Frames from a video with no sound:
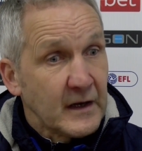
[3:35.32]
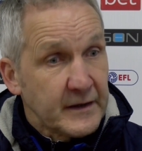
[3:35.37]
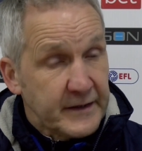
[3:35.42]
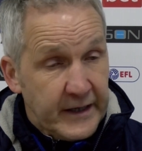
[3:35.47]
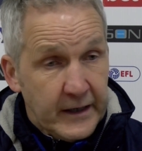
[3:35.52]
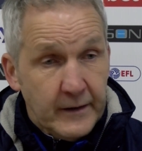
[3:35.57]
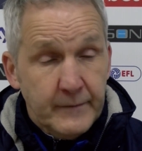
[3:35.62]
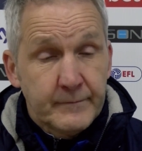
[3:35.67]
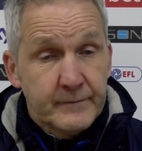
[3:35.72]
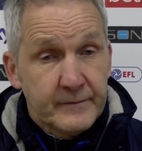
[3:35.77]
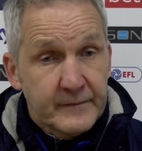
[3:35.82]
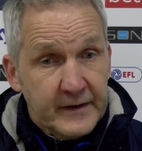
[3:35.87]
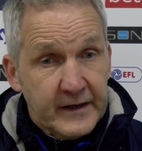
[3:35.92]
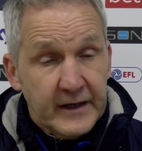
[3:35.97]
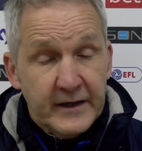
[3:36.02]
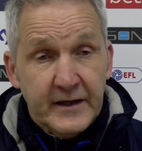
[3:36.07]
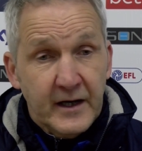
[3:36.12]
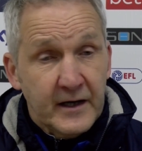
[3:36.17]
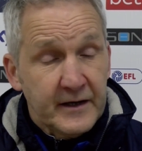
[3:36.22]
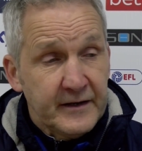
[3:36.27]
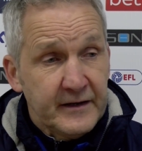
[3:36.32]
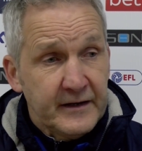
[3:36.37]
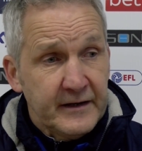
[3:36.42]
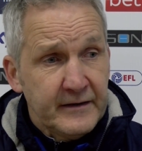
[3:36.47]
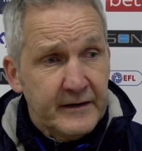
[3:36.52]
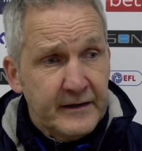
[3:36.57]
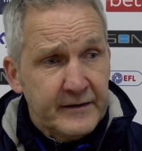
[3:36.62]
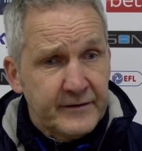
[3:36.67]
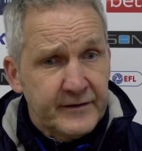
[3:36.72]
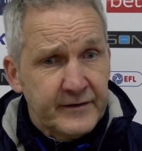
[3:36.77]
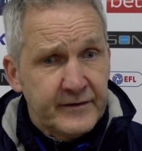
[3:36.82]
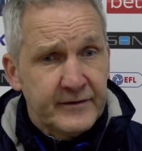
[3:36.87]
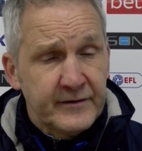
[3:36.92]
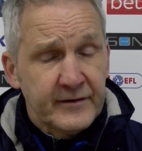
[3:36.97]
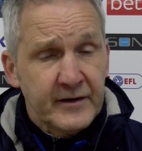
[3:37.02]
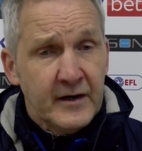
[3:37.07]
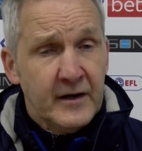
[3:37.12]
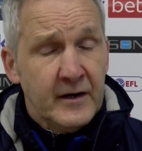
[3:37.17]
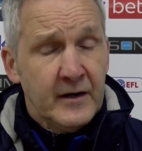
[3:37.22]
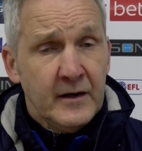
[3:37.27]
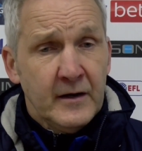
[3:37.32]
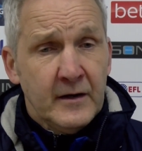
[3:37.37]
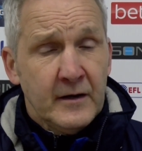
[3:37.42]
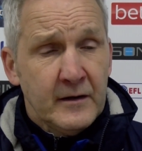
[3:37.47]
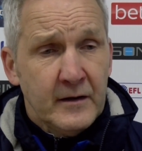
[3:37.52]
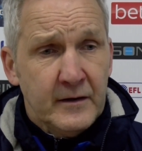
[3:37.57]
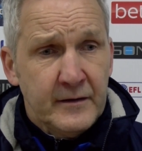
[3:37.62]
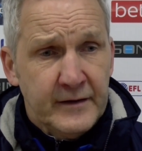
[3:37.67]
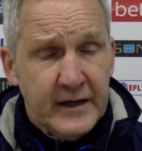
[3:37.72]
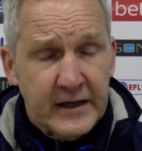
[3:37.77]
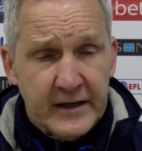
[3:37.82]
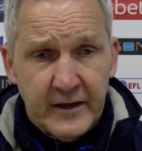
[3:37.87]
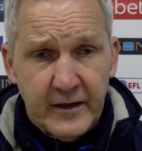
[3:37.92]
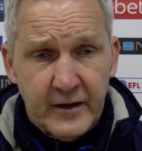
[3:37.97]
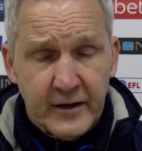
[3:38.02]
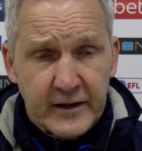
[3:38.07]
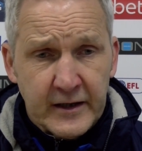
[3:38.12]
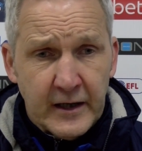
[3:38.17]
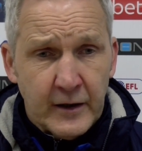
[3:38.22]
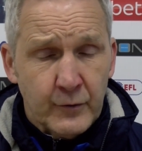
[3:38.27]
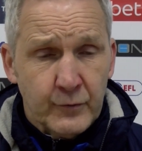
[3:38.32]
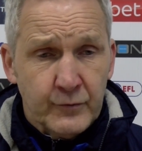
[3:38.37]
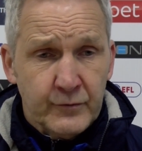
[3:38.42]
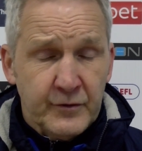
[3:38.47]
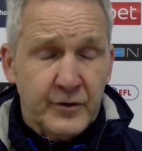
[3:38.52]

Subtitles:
Yeah, no, it's none of the goal.